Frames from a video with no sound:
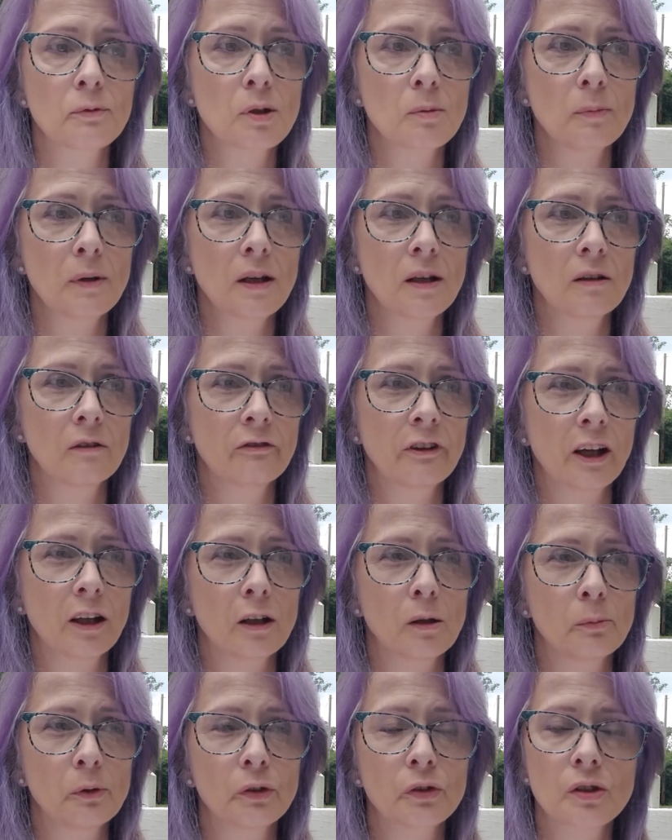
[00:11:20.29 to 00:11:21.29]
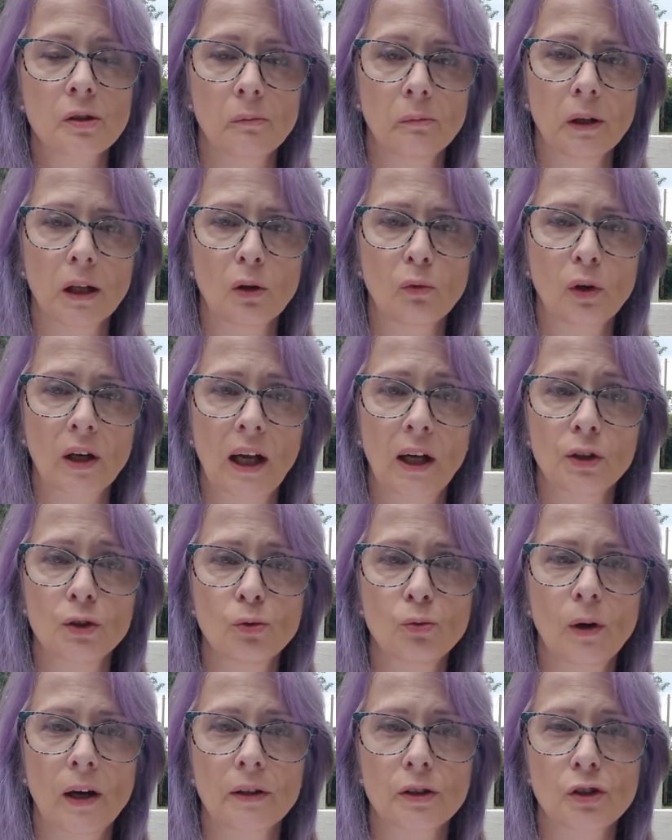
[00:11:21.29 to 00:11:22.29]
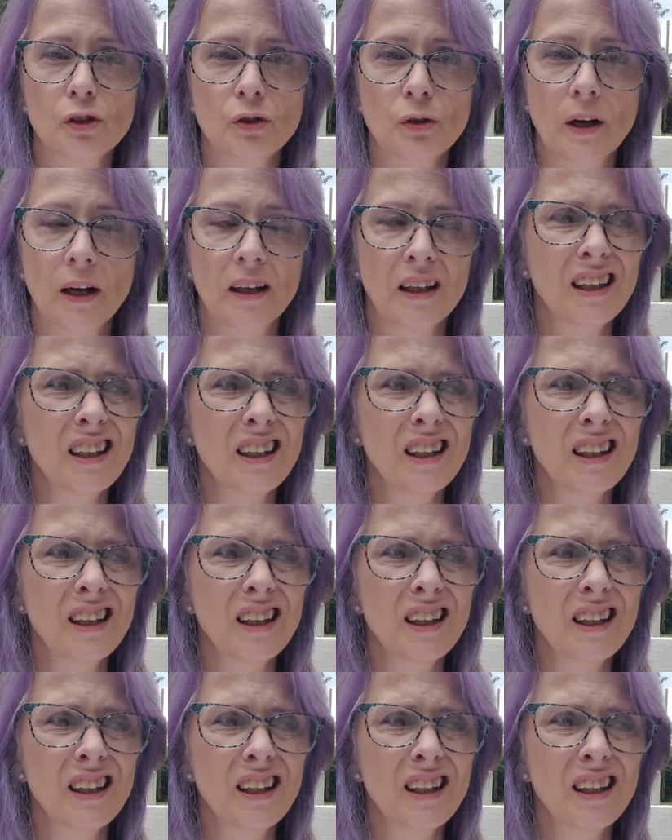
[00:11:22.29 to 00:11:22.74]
to be available to me when I do want to trade.